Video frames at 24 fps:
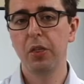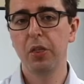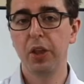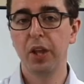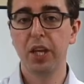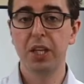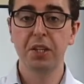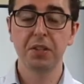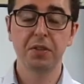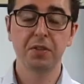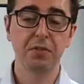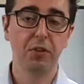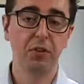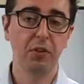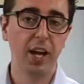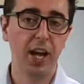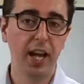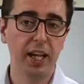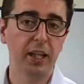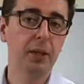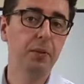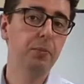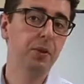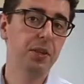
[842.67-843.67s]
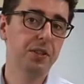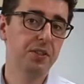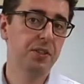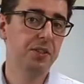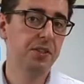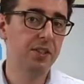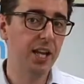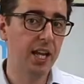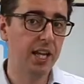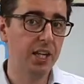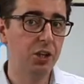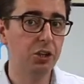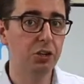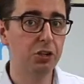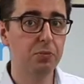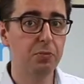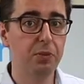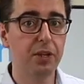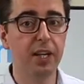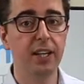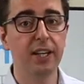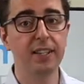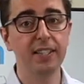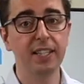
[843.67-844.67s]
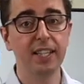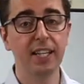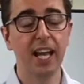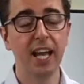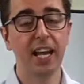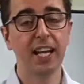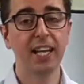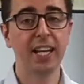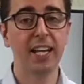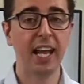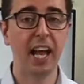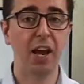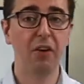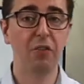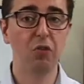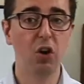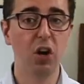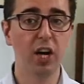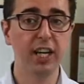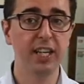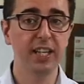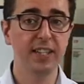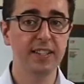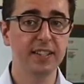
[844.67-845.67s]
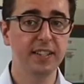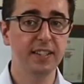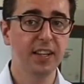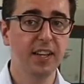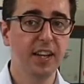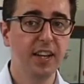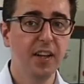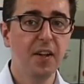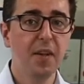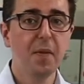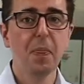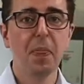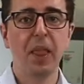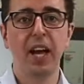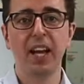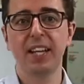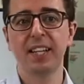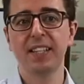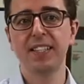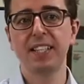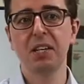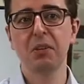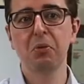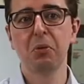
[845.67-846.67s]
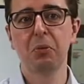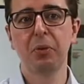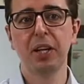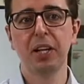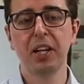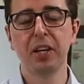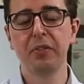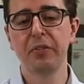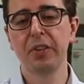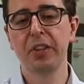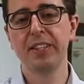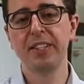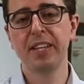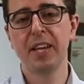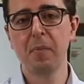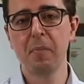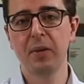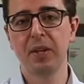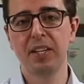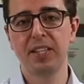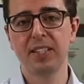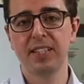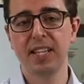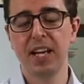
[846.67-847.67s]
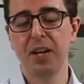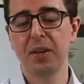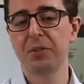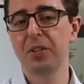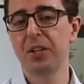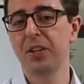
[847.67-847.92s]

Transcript: things for any business, any entrepreneur to kind of get right. I can see we're well over the 10 minutes now, so